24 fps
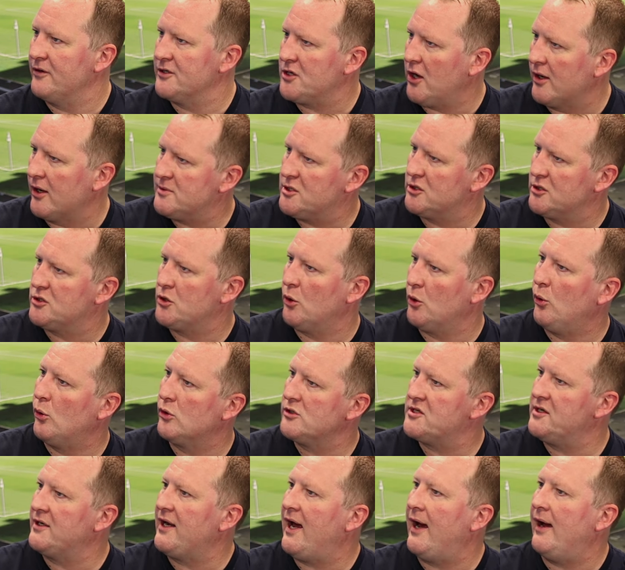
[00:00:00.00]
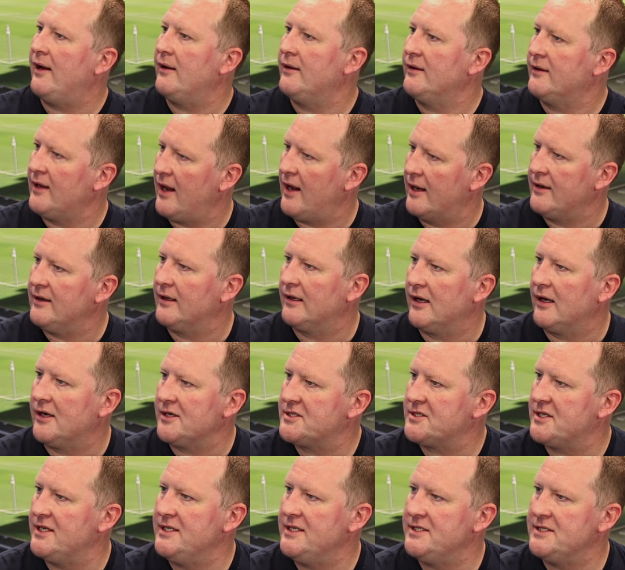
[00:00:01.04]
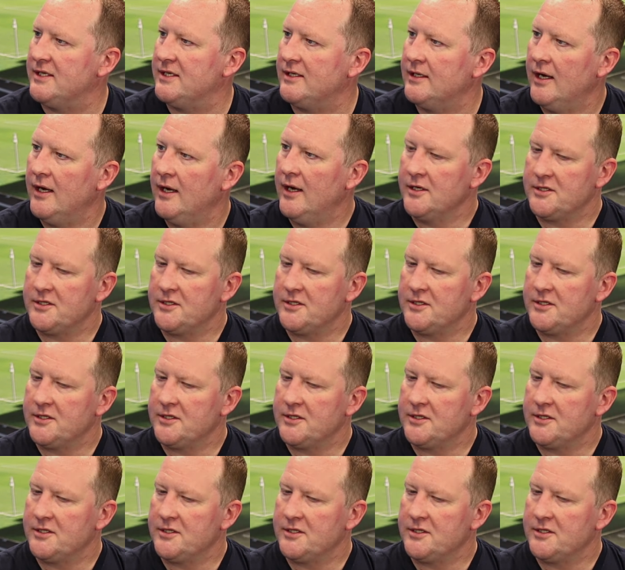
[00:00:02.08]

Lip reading: types of tours and that at the end of last season. Mm.